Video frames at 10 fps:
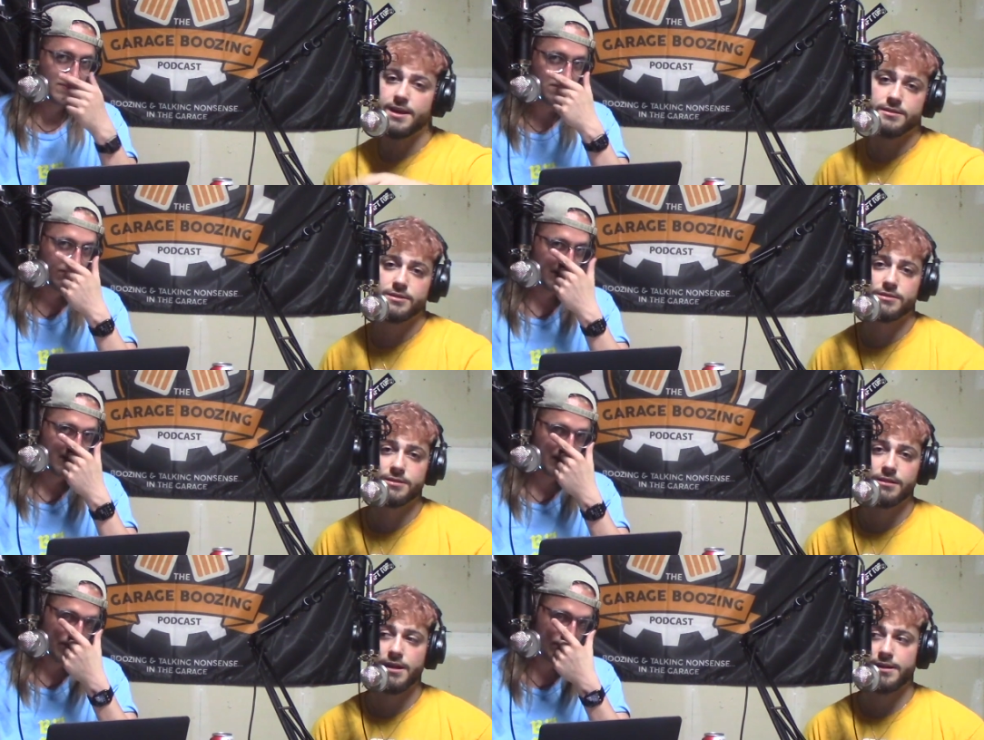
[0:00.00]
Speaker 1: at 6
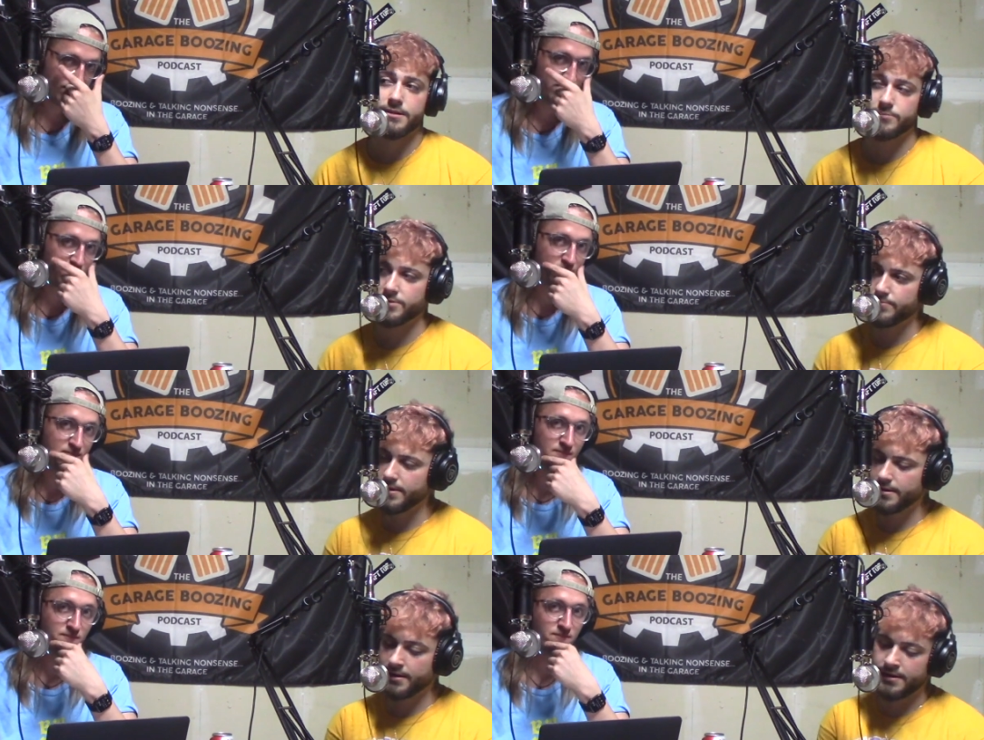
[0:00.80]
o'clock, I'm
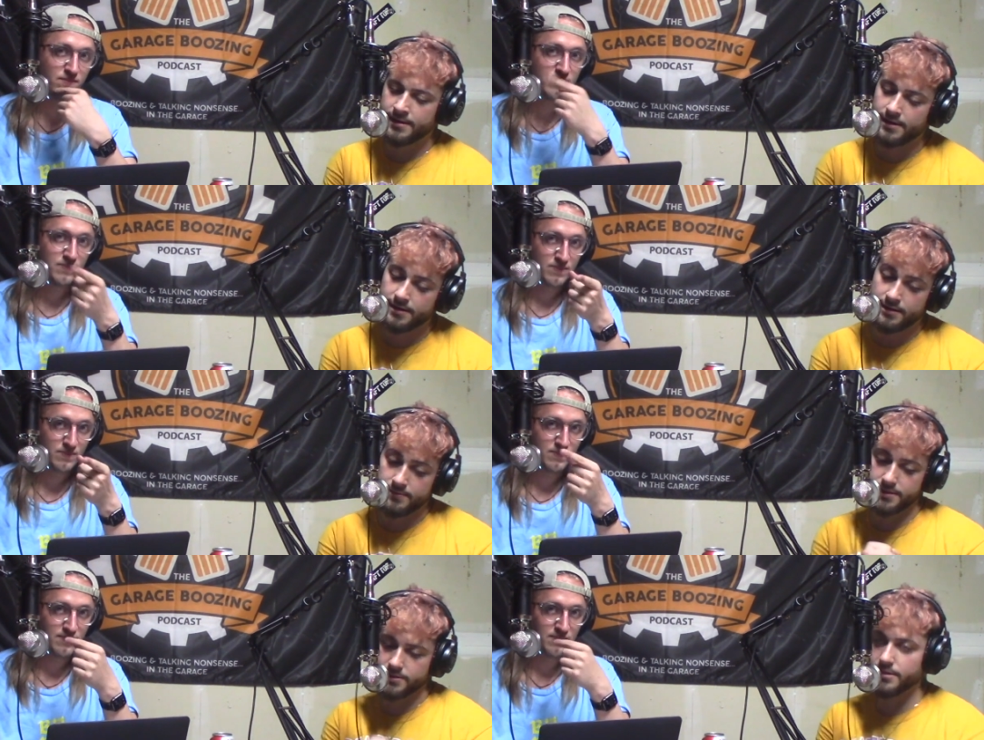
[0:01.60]
competing in it, and I need the
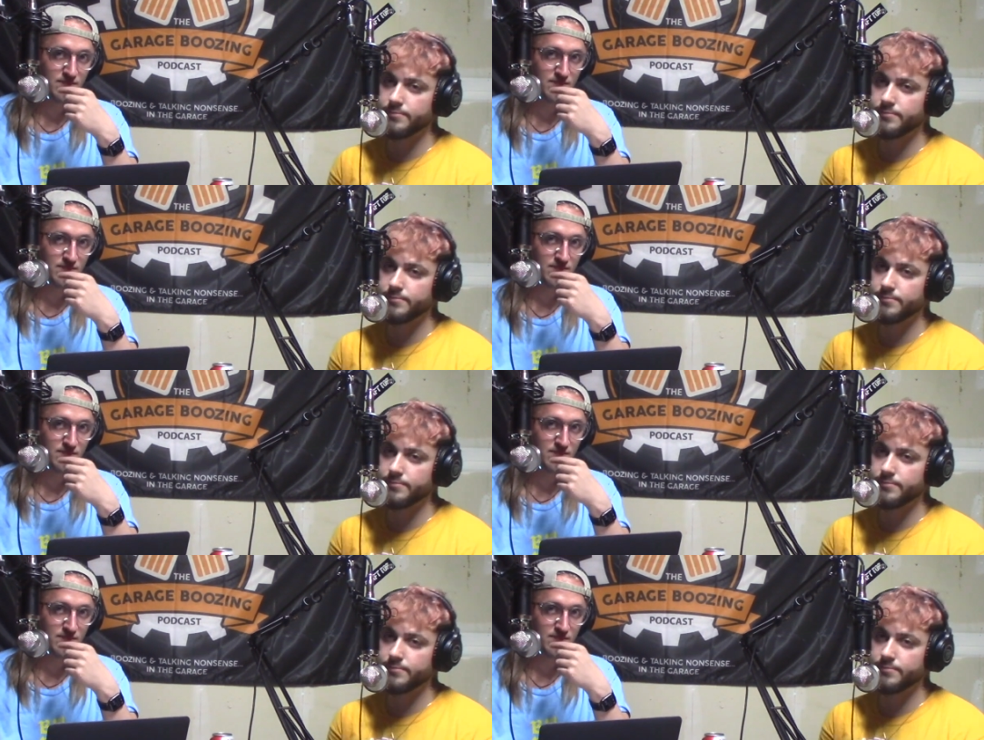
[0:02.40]
city